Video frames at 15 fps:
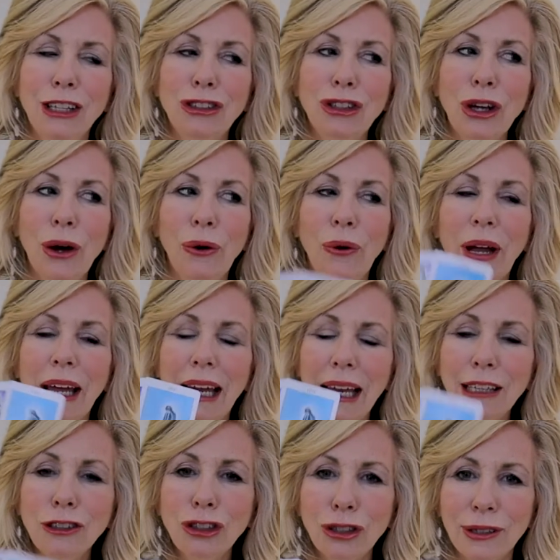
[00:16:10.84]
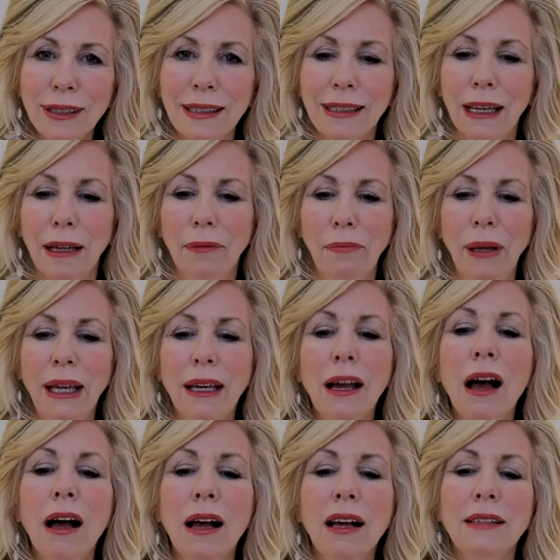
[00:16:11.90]
So interesting,
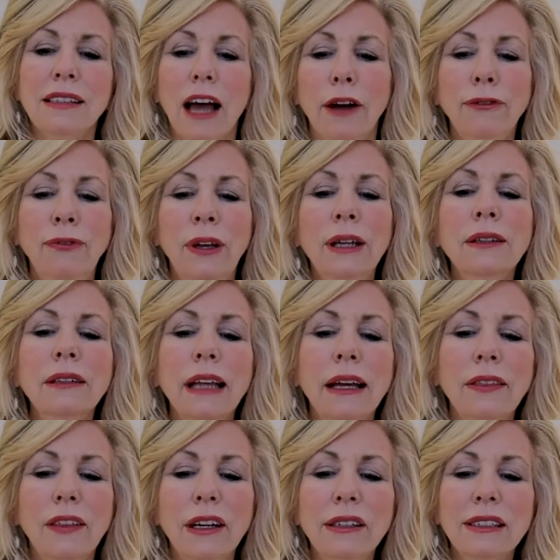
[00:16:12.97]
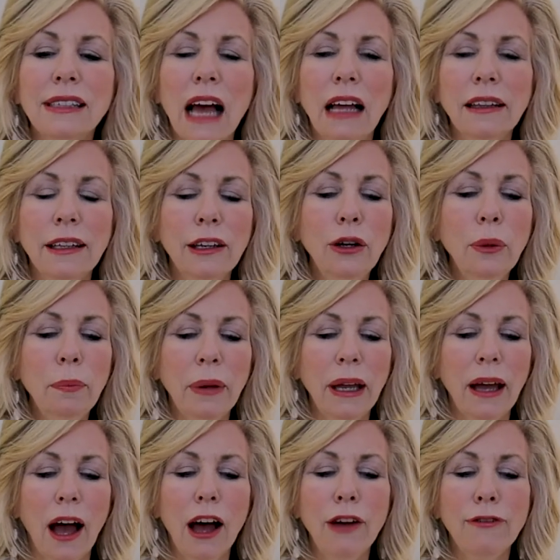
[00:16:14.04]
because I feel like there's a little
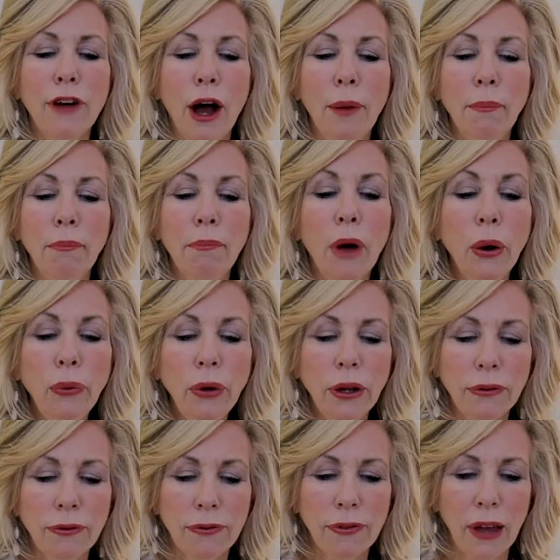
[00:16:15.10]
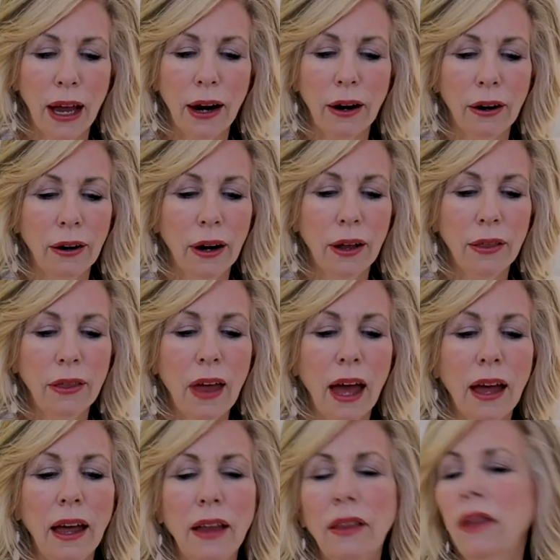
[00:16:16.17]
bit of a motive there
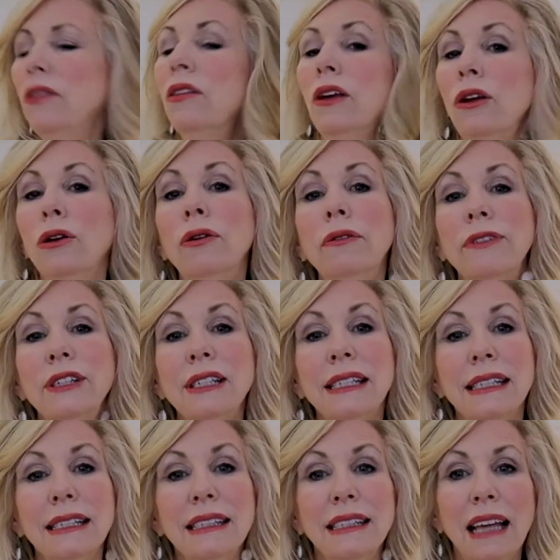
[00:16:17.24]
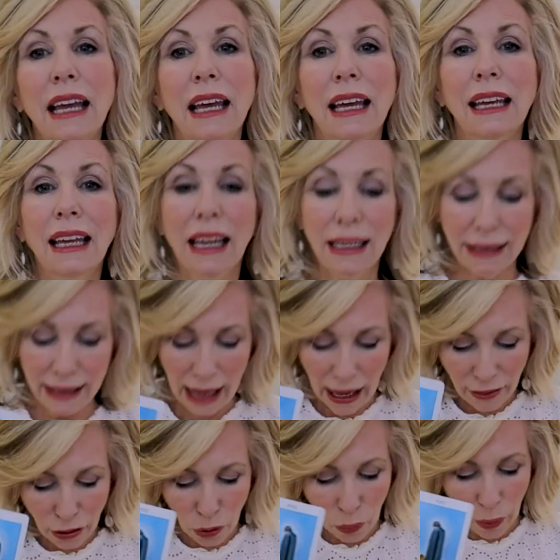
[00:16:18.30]
that the universe is saying, is that the